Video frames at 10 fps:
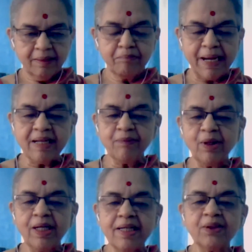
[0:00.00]

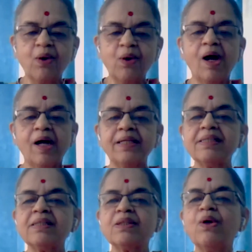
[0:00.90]
benevolent God
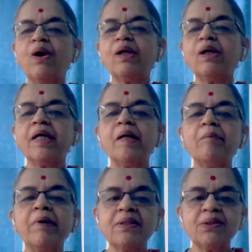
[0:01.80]
is not
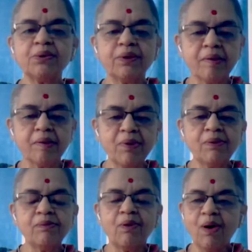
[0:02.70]
able to
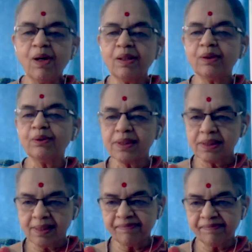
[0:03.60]
remove all those
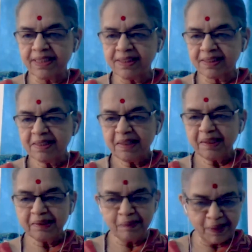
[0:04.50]
sufferings
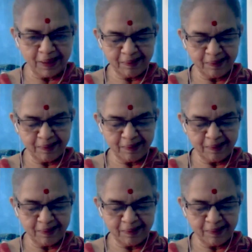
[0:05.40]
in the world.